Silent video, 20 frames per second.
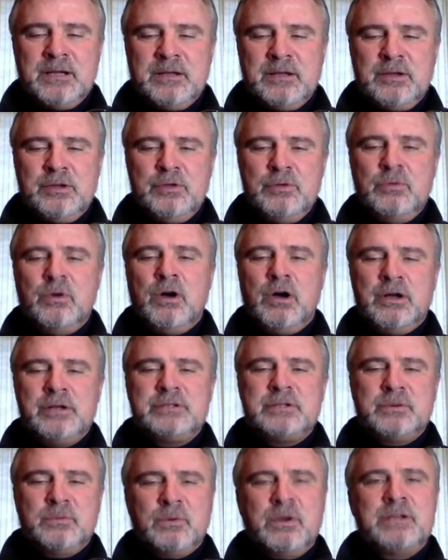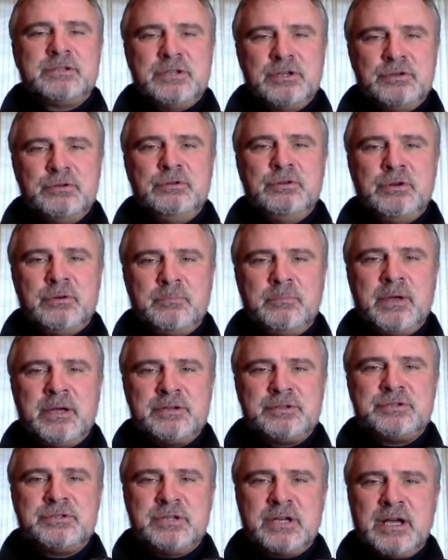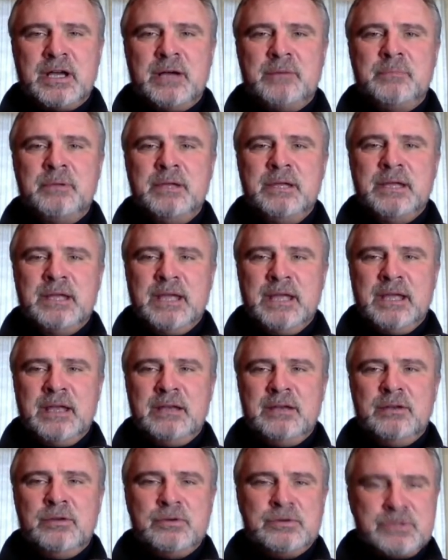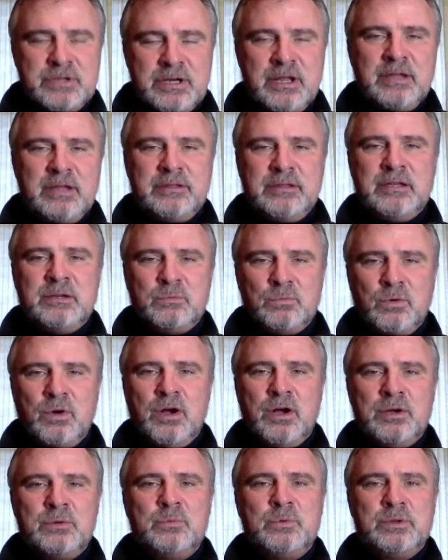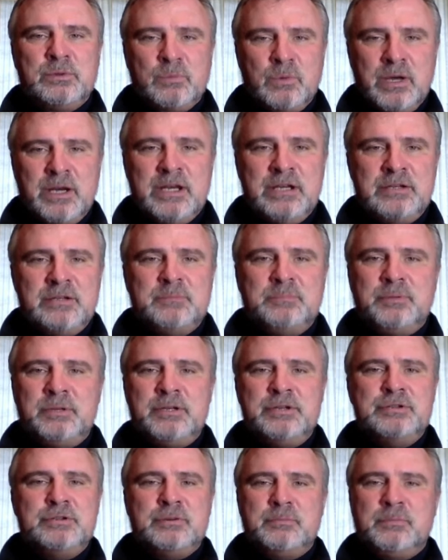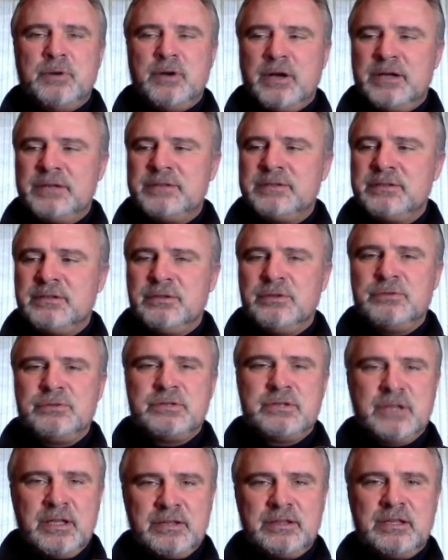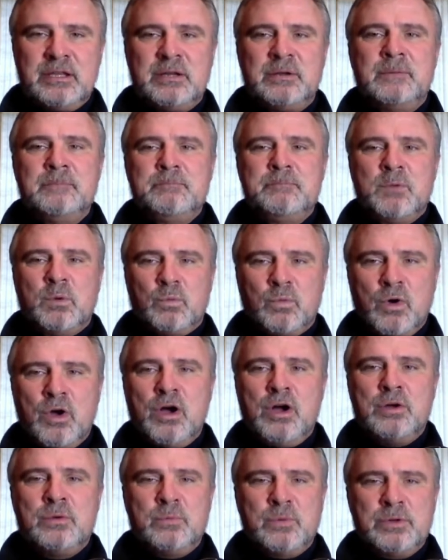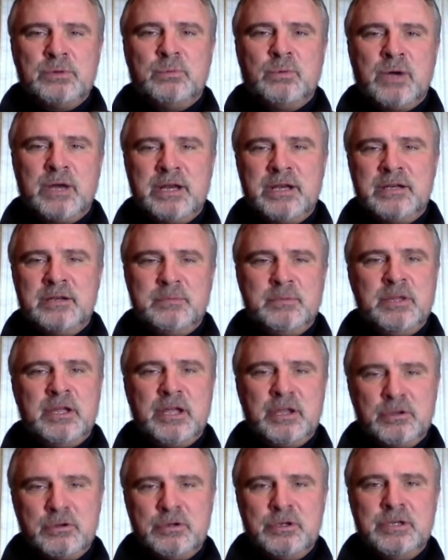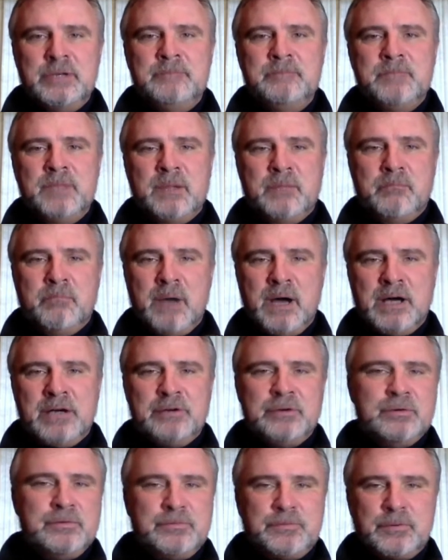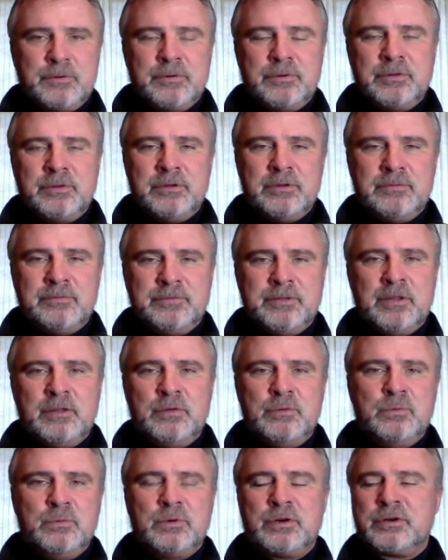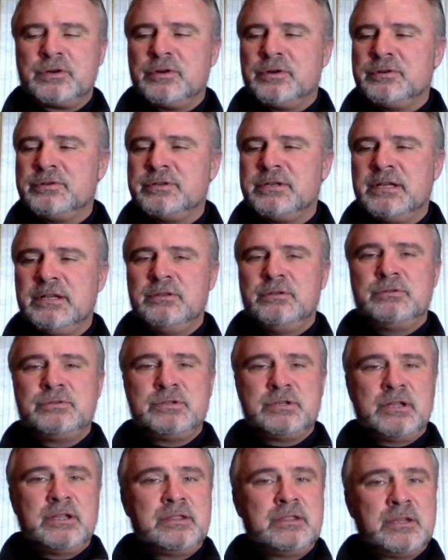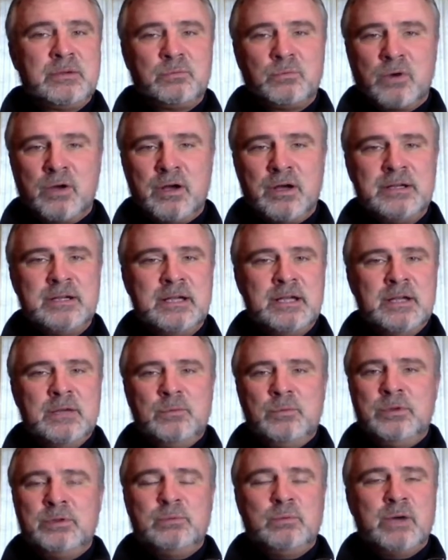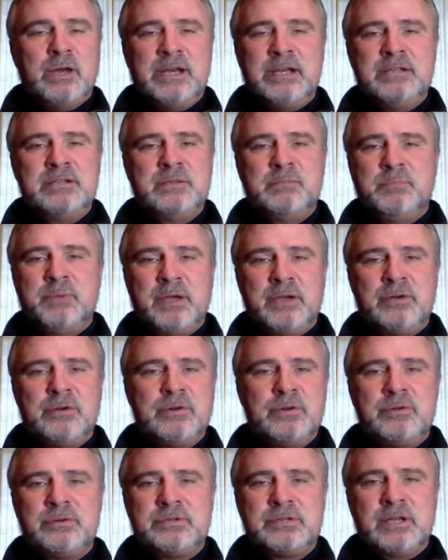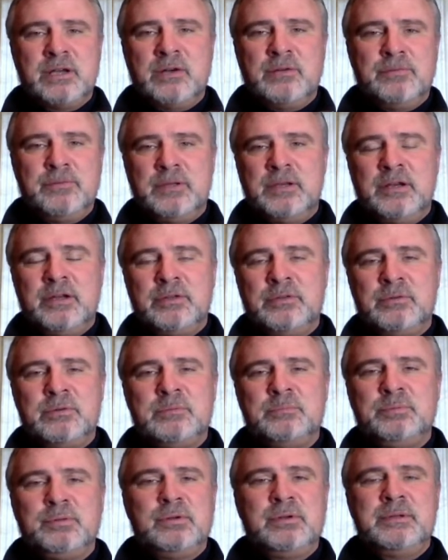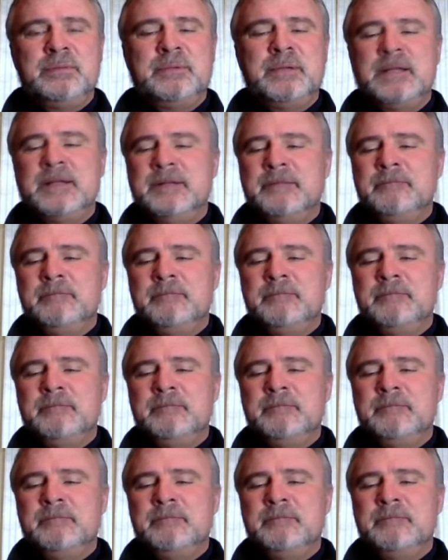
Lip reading: You ought to want to do your best job, and there's nothing wrong with wanting to please your boss, and there's nothing wrong with wanting to be a good model for the fellow workers, and there's nothing wrong with wanting to better yourself in other employment.